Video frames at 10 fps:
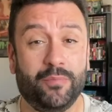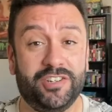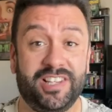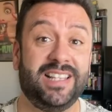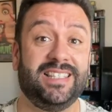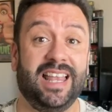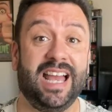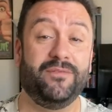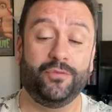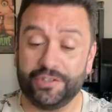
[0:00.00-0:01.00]
Presents
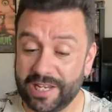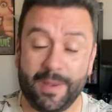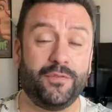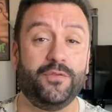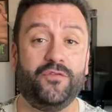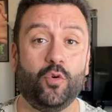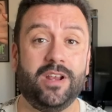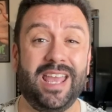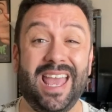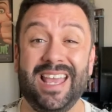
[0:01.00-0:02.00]
line, first time ever in four
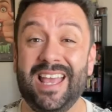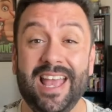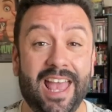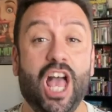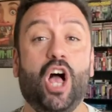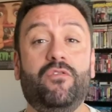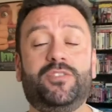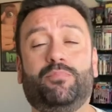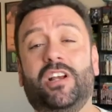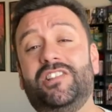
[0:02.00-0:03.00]
K,
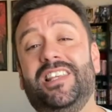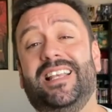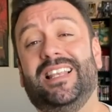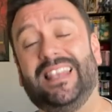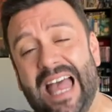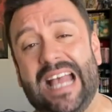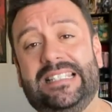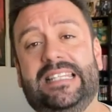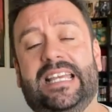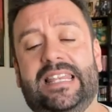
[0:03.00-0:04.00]
Elvis Presley
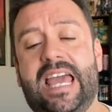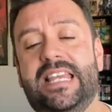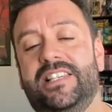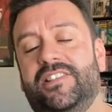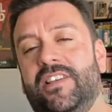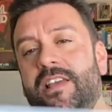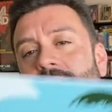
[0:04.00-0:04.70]
classic, and that is